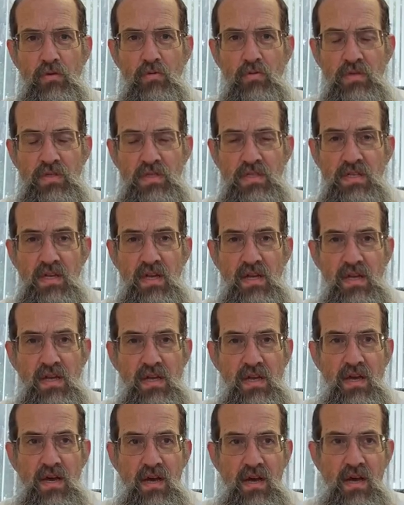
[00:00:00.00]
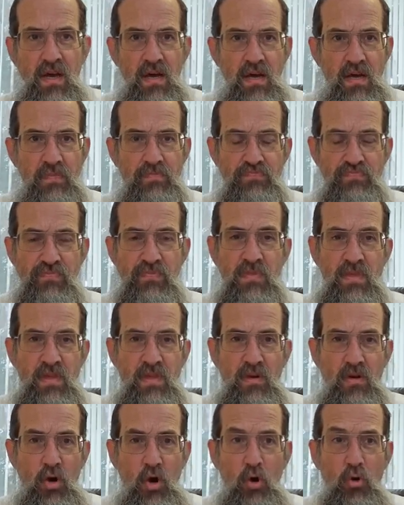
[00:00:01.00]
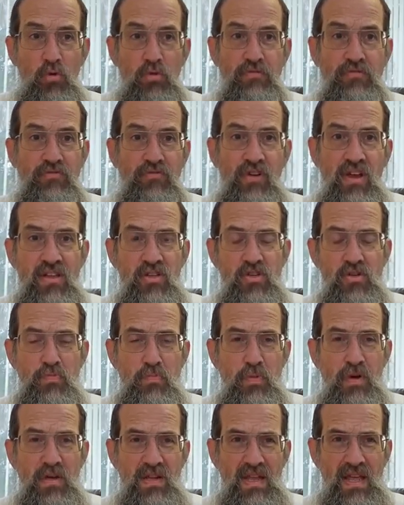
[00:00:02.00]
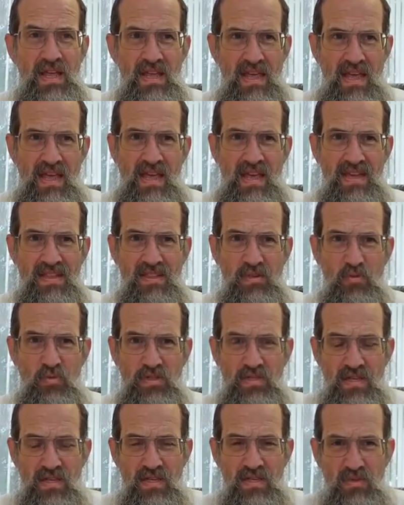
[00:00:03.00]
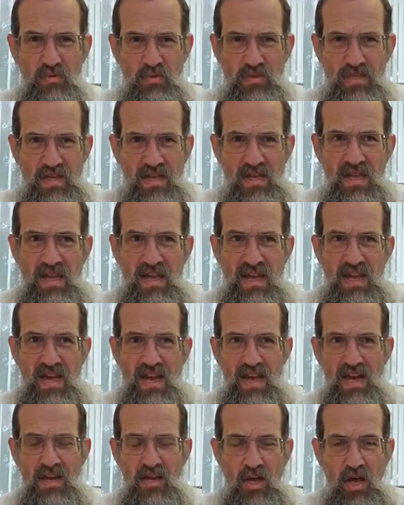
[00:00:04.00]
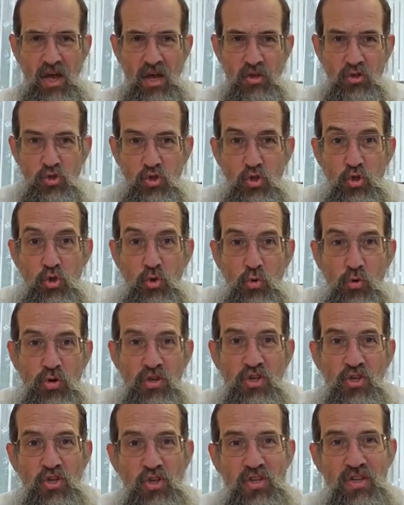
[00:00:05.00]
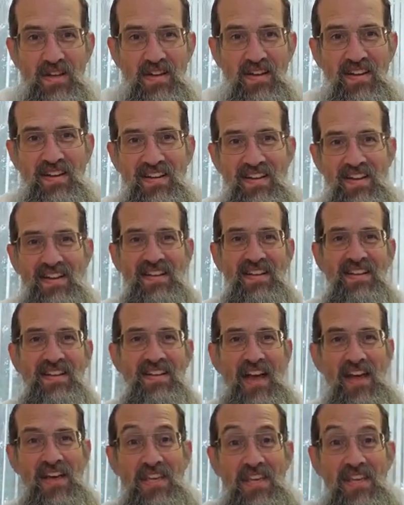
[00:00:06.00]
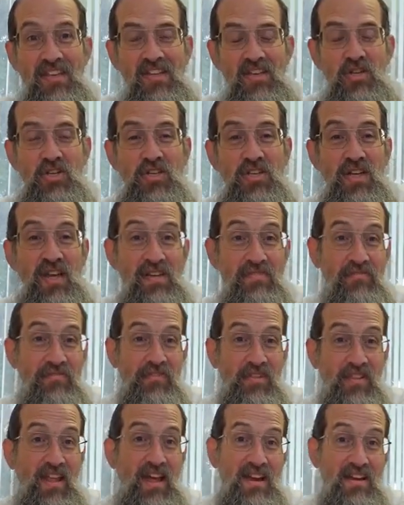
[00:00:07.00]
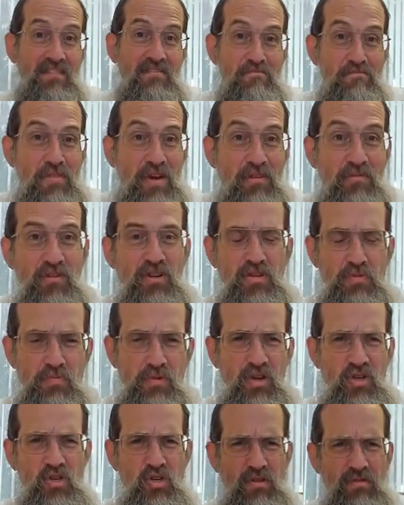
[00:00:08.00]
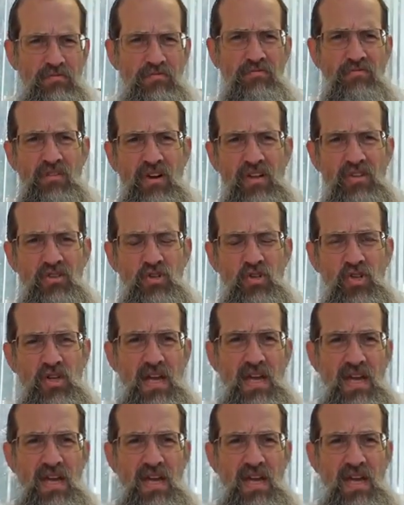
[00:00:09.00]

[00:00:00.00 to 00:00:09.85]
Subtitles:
was Old French, but there was a Jewish, a Yiddish, for lack of better expression, French,